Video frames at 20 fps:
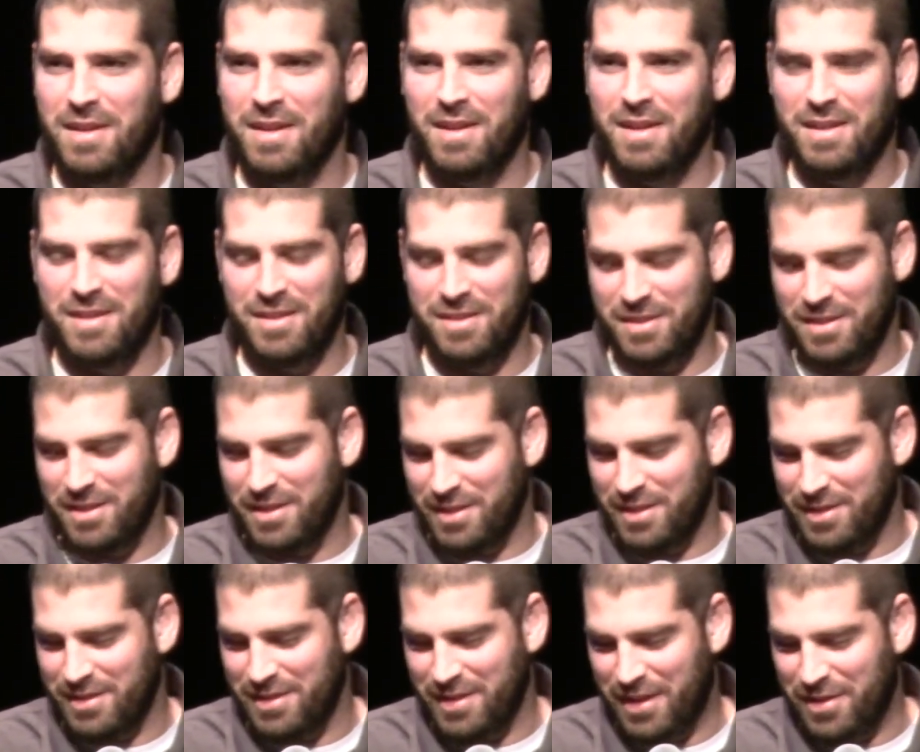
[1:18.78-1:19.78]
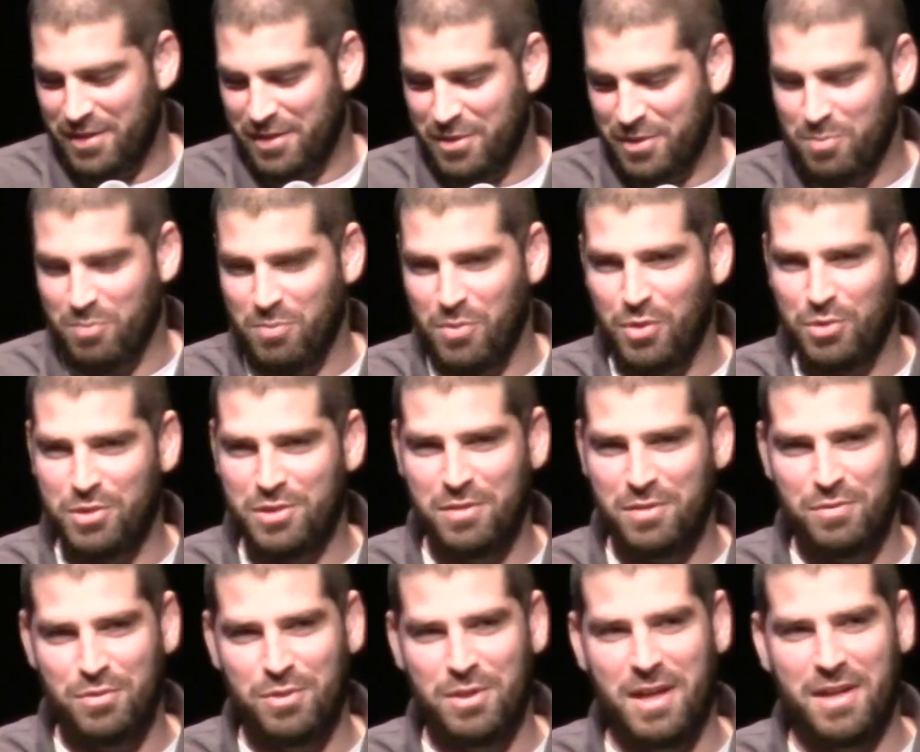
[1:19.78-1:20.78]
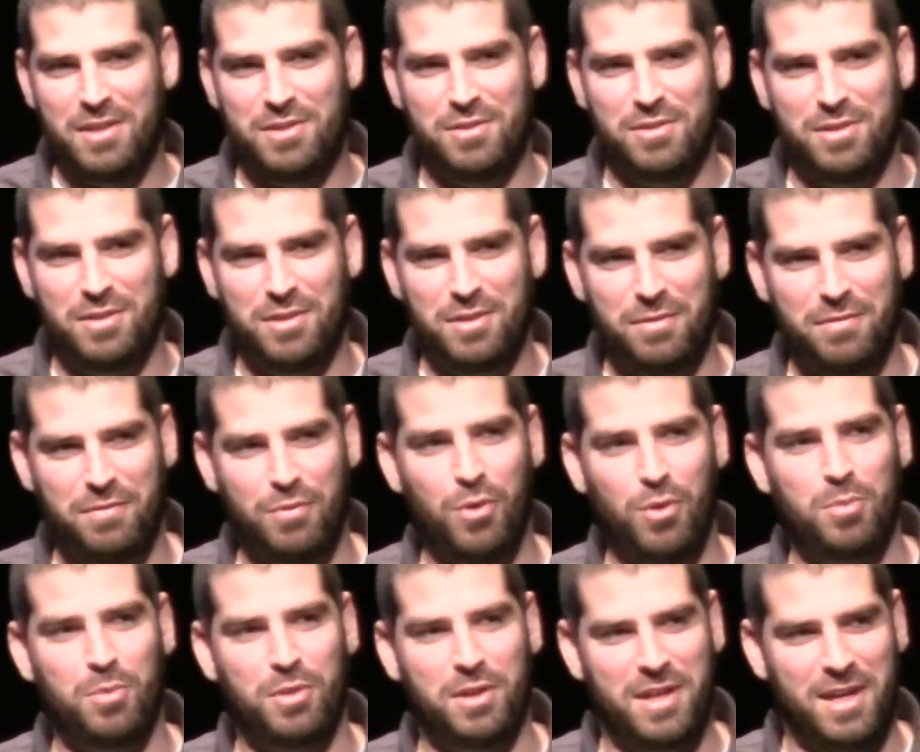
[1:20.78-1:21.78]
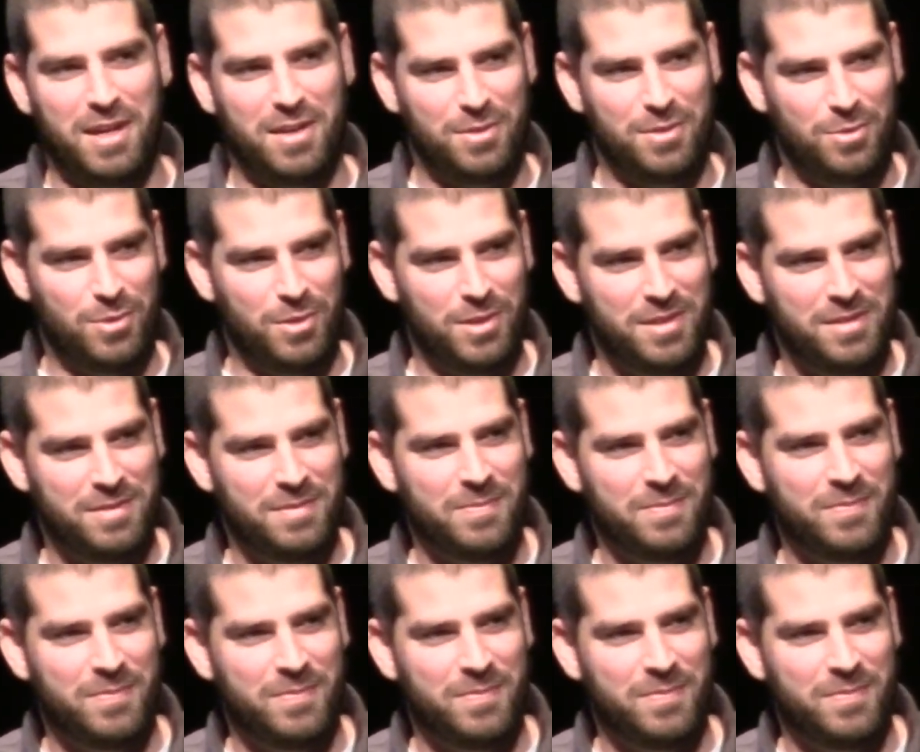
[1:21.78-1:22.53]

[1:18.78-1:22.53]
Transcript: And I think most of you guys are in the former category.